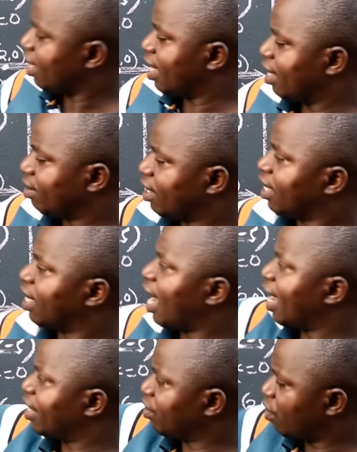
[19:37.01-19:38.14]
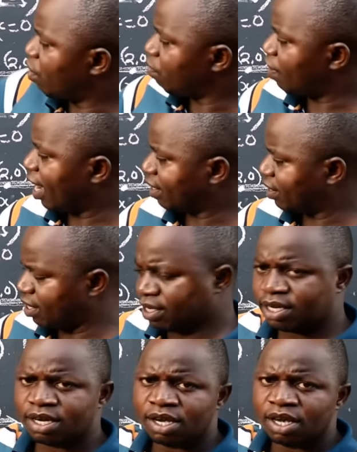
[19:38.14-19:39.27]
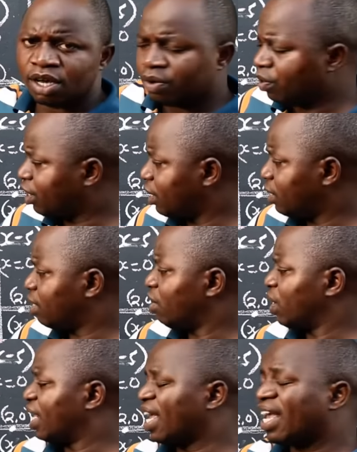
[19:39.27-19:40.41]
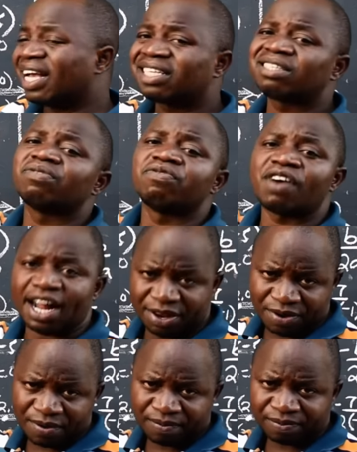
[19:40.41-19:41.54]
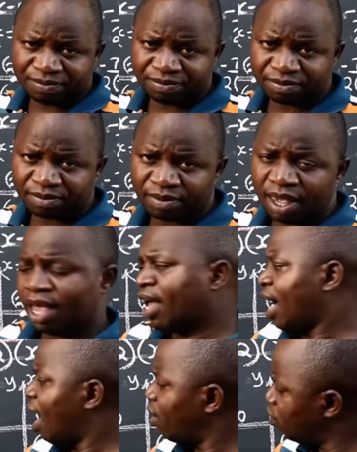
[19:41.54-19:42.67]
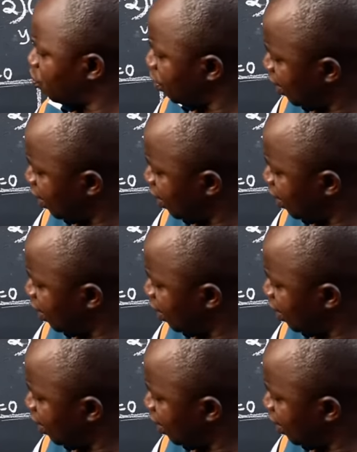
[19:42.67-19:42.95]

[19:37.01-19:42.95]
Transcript: the line of axis, which is the x value. How do we